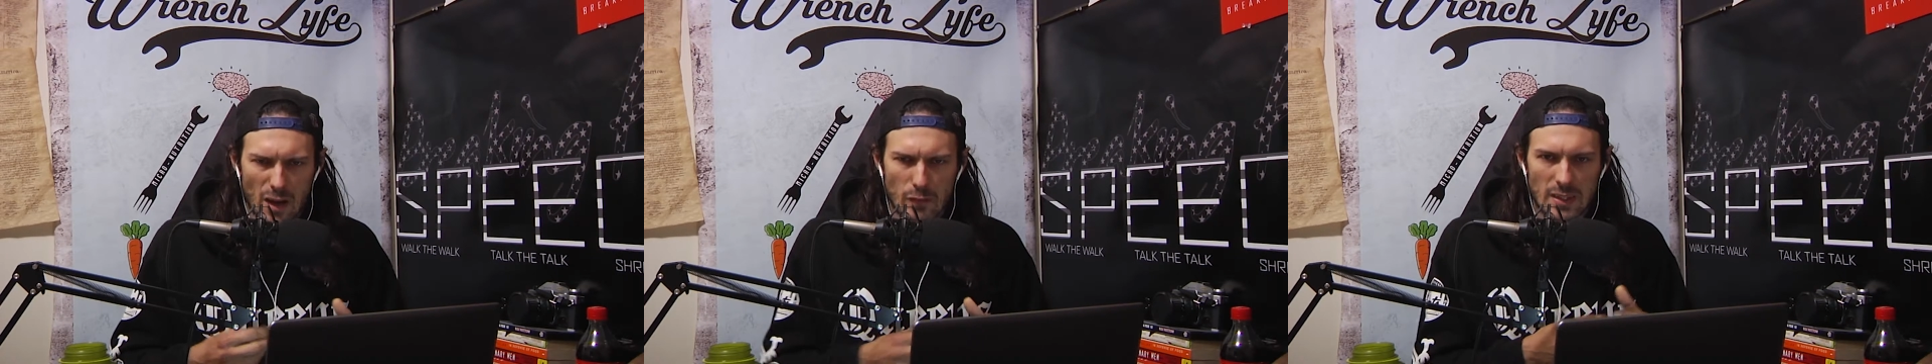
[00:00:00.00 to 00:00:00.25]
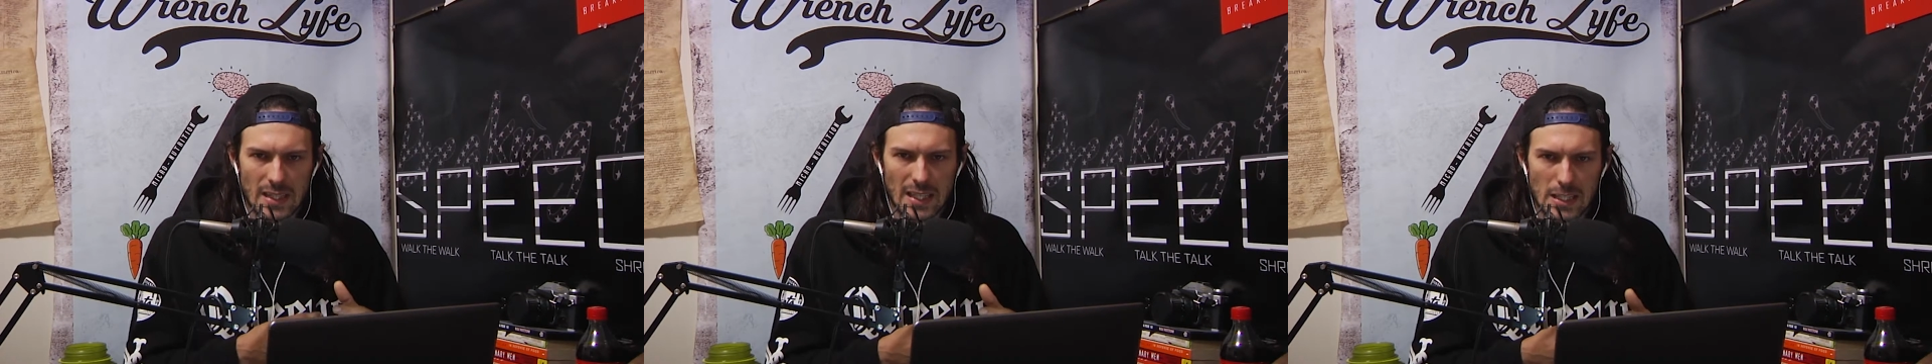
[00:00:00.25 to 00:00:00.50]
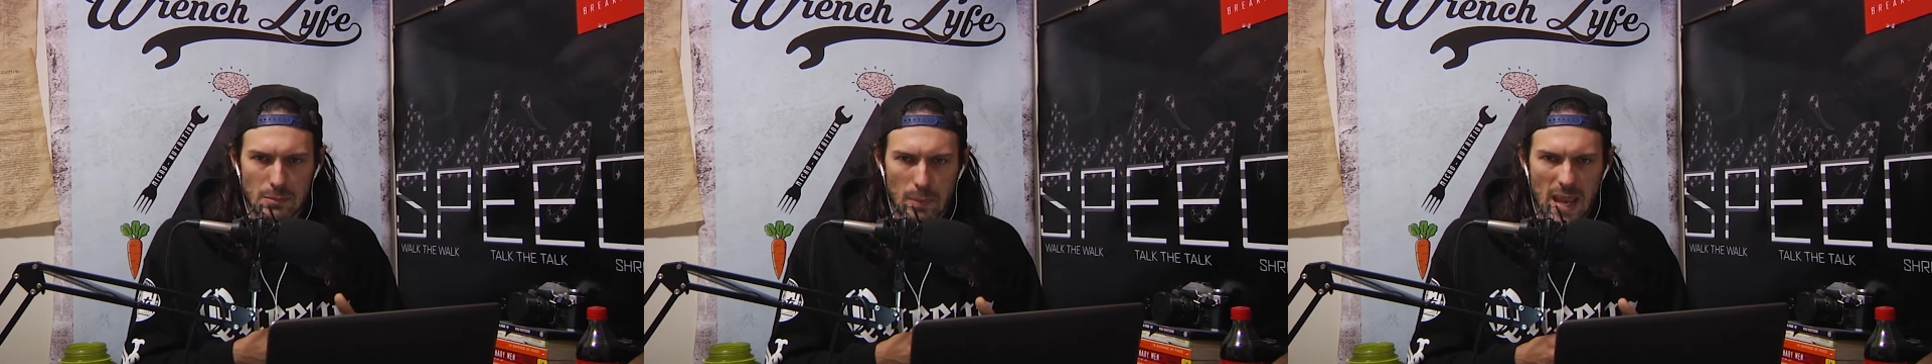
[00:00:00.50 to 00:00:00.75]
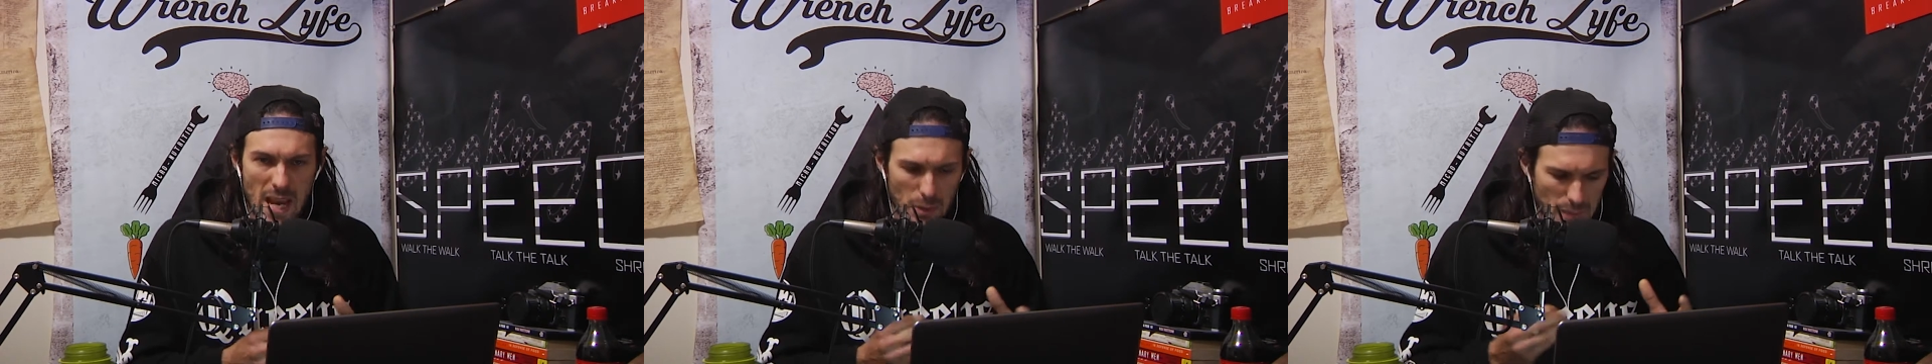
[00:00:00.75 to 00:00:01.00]
everything is
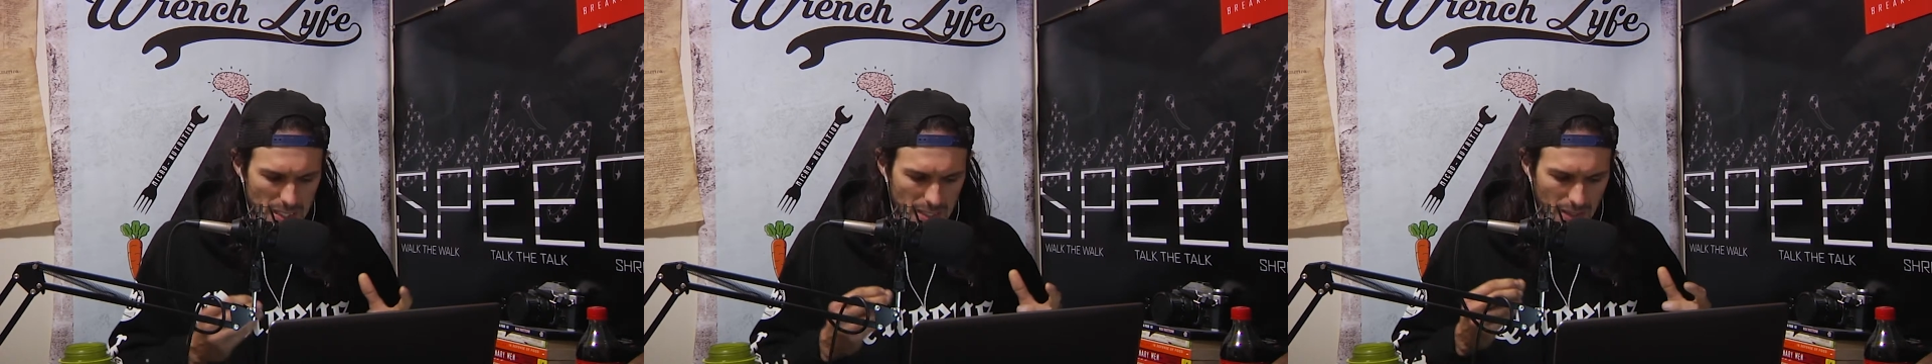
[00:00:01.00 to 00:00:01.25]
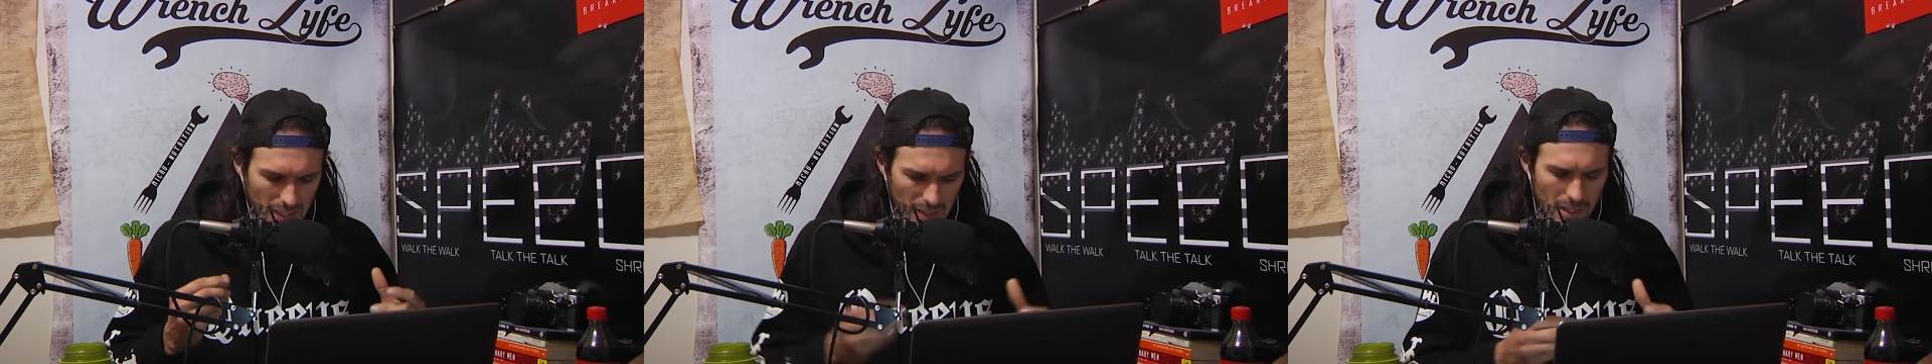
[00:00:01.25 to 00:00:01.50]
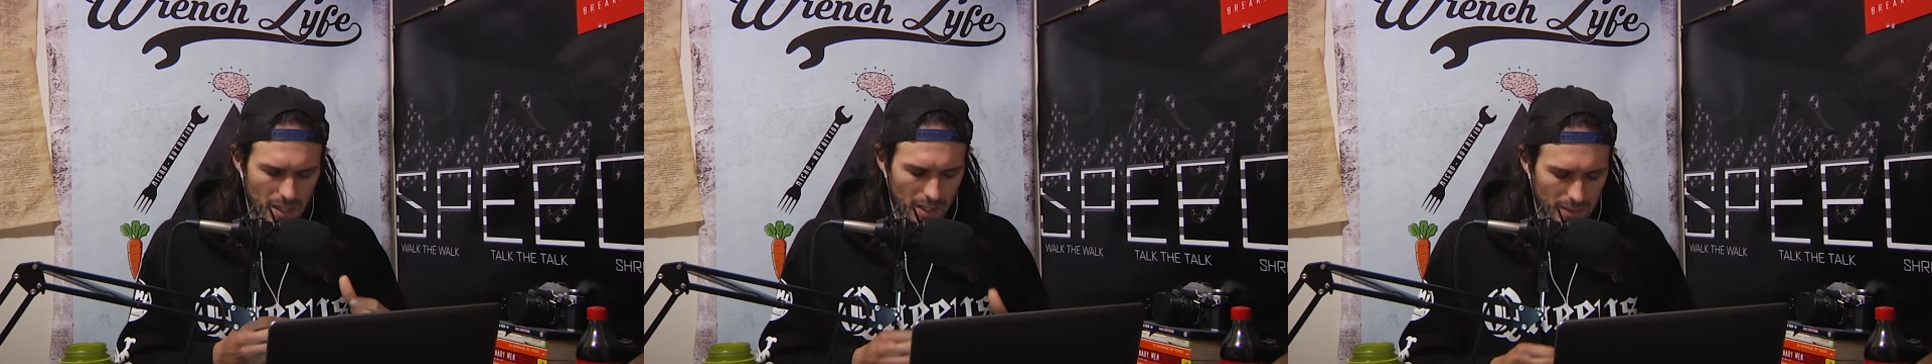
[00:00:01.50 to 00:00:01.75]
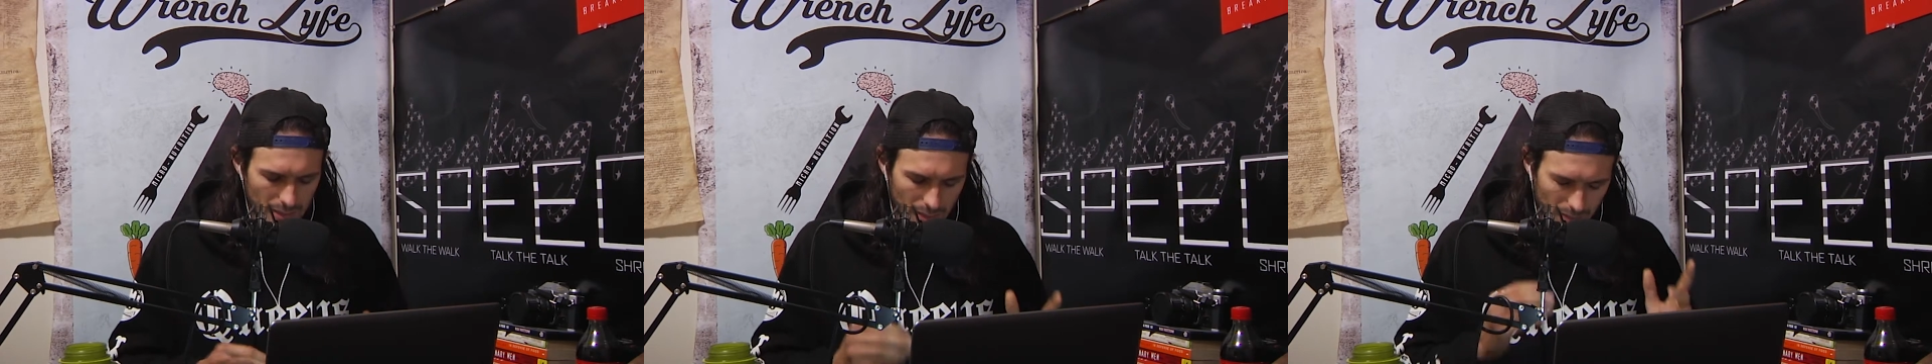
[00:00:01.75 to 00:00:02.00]
bad and we need to.
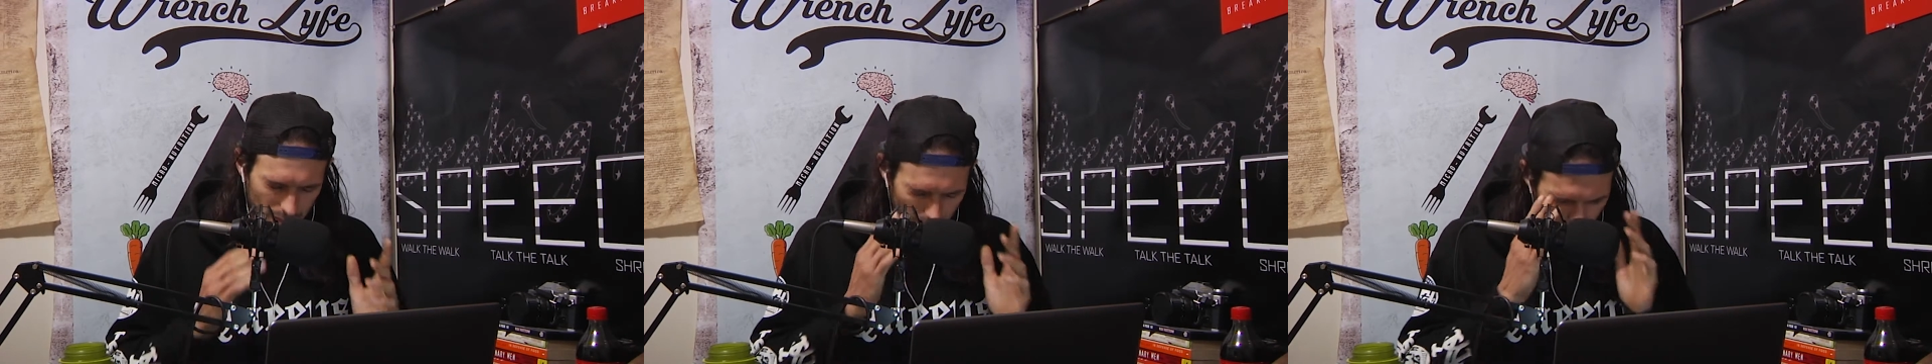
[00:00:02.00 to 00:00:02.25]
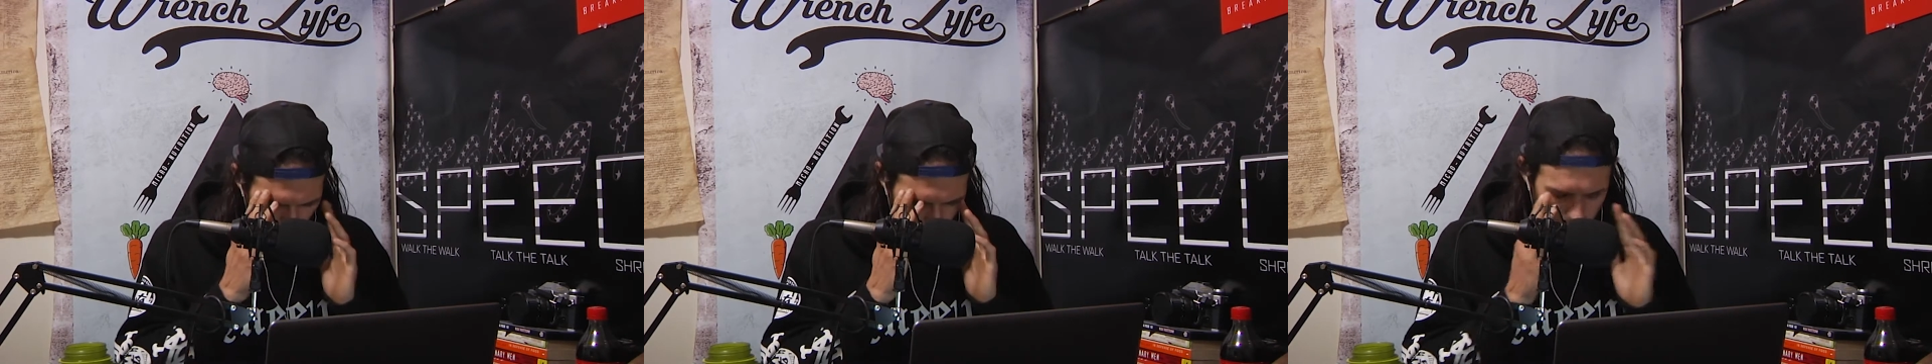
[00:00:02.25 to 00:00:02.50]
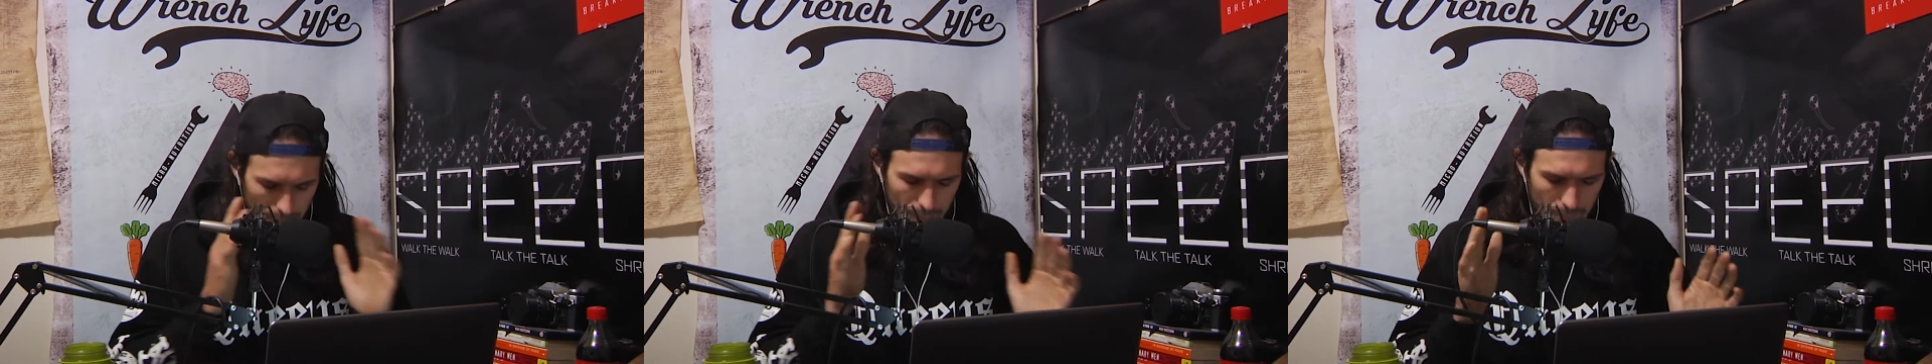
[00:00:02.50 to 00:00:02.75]
It's like, all right,